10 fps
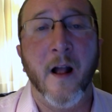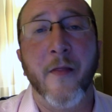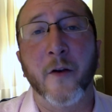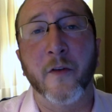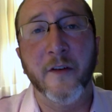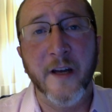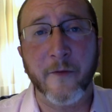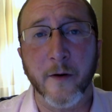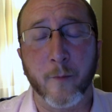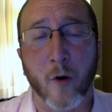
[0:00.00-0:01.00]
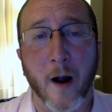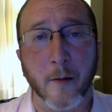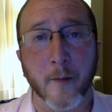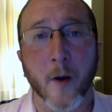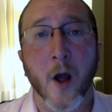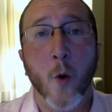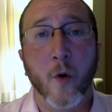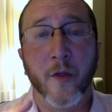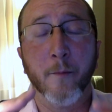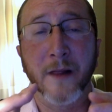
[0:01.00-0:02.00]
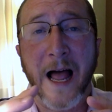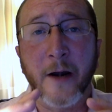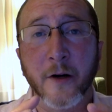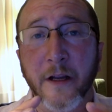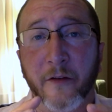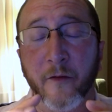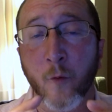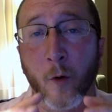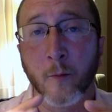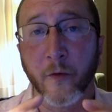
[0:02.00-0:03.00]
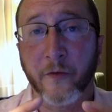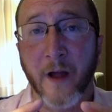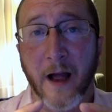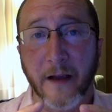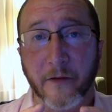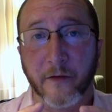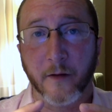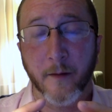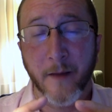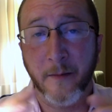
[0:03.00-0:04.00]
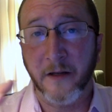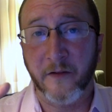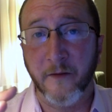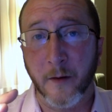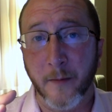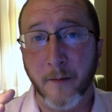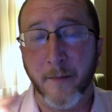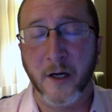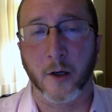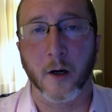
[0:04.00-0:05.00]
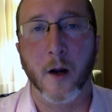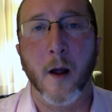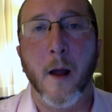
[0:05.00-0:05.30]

There's a different problem where the bladder is of normal size, and maybe it's even a bit bigger,